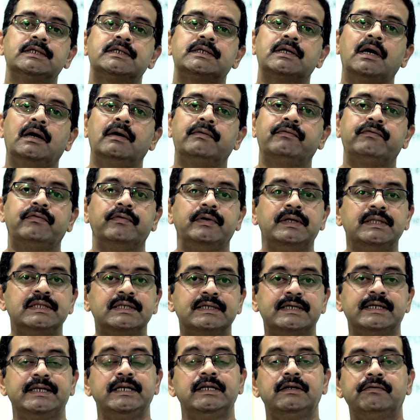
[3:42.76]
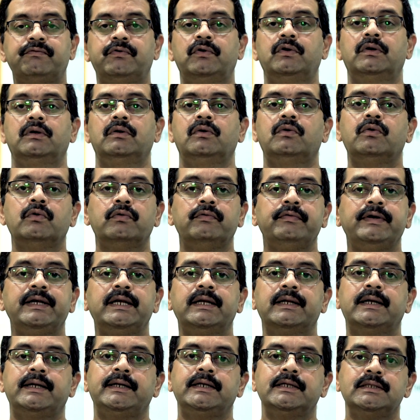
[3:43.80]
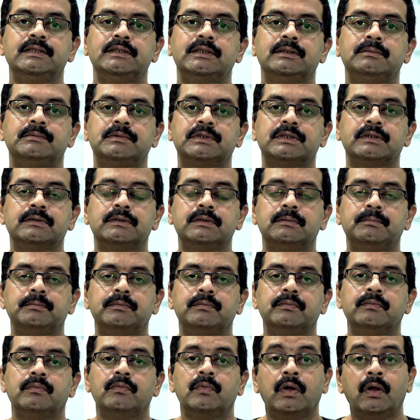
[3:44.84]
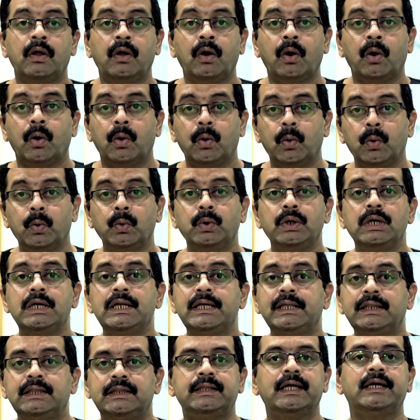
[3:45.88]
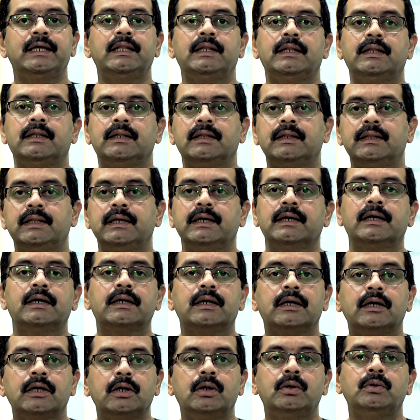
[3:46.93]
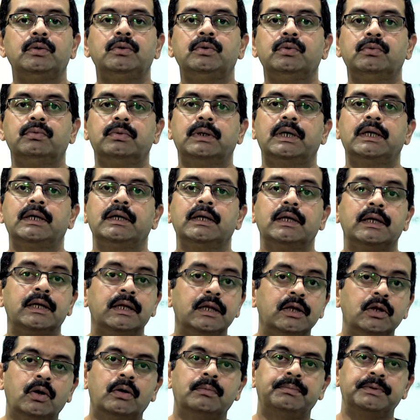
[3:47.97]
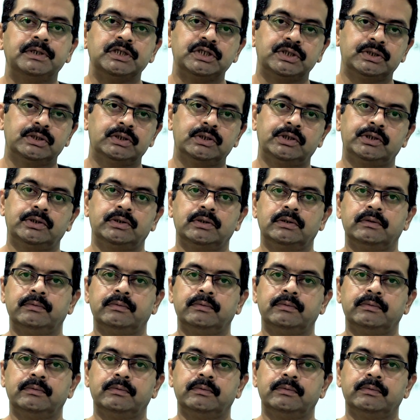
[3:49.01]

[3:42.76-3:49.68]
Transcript: staff, is screened for COVID-19 symptoms. Only then they are allowed to work in operation theatre.